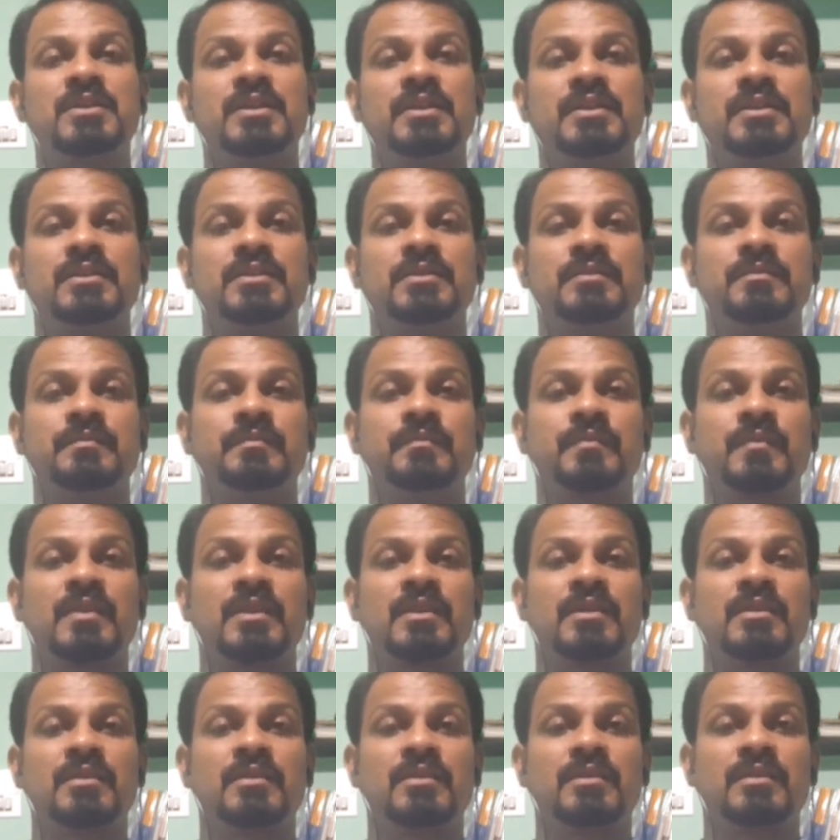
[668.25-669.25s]
like
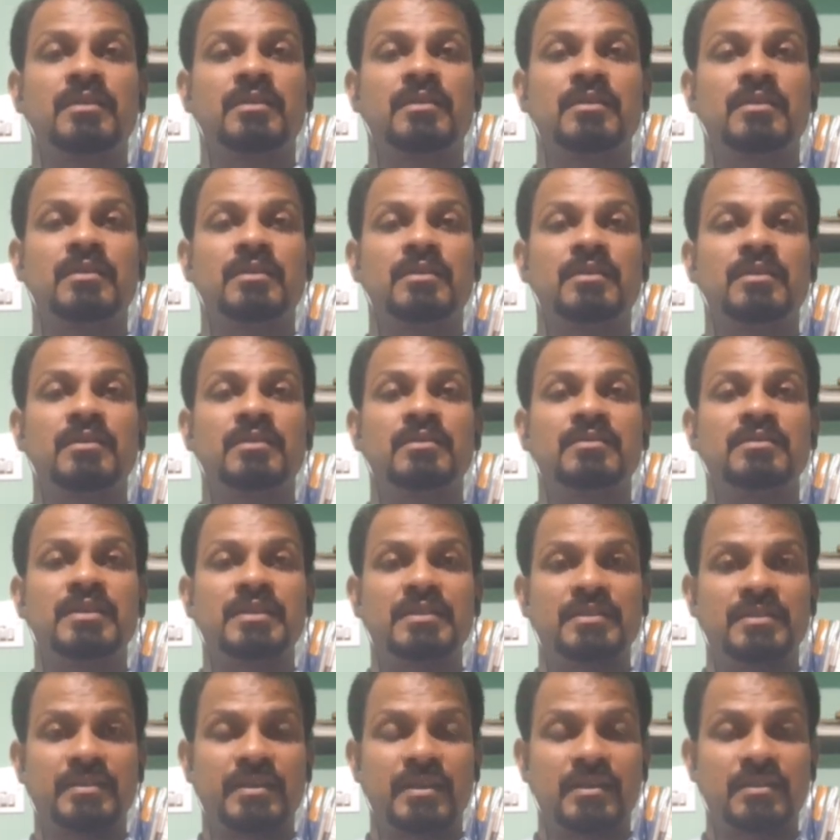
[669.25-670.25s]

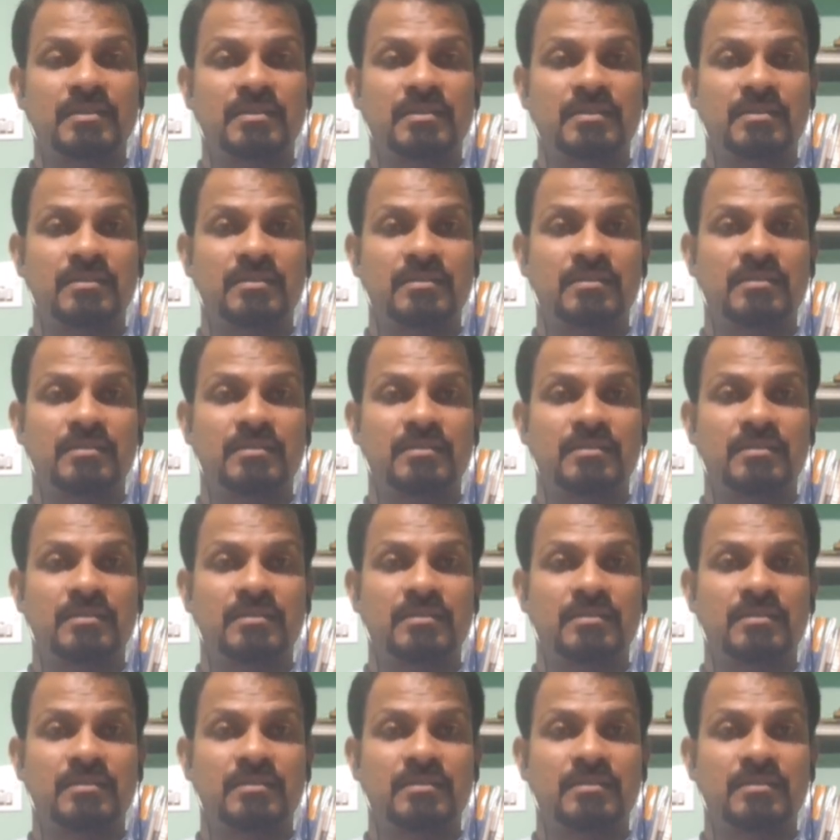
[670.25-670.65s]
Sensex.